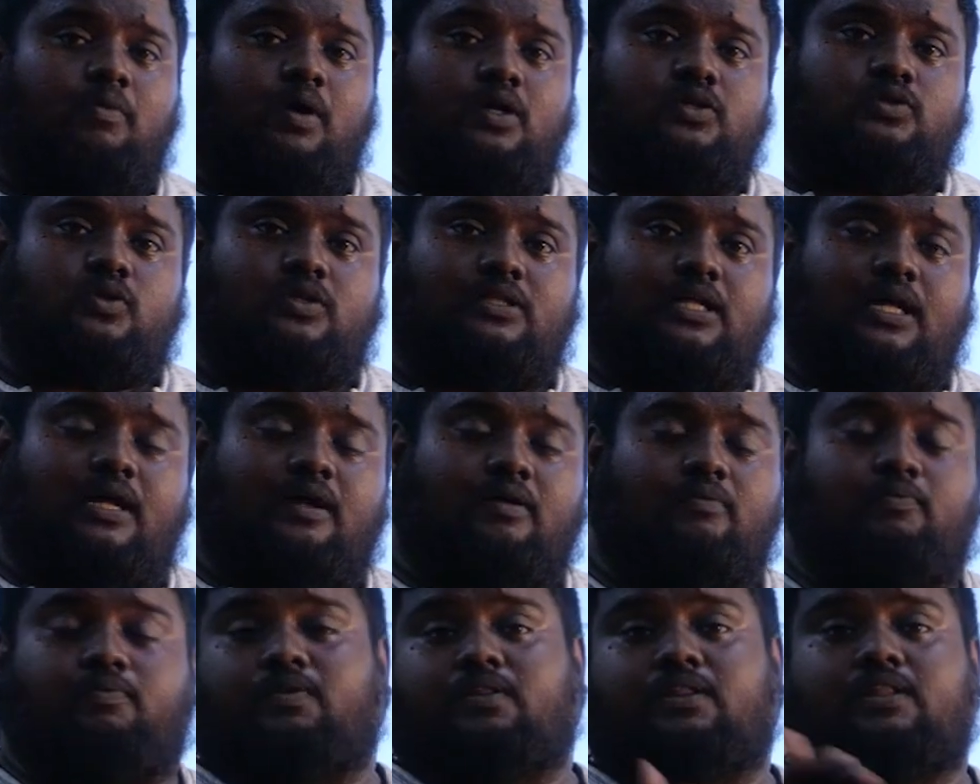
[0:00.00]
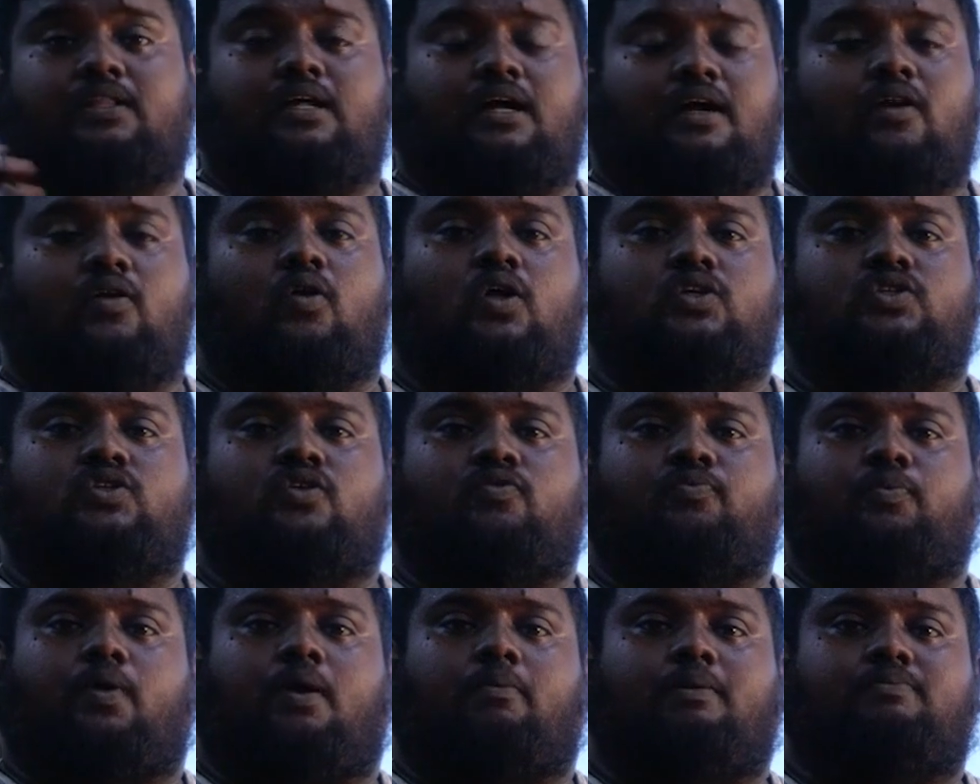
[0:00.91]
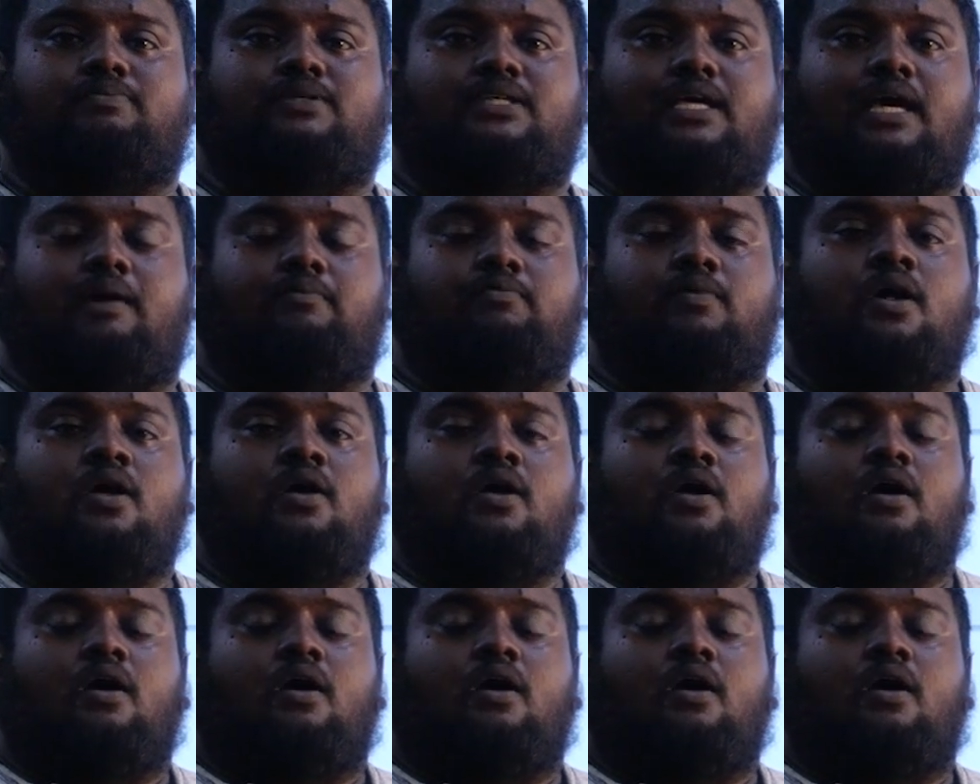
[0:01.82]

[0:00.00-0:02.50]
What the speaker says: also the lots of problems came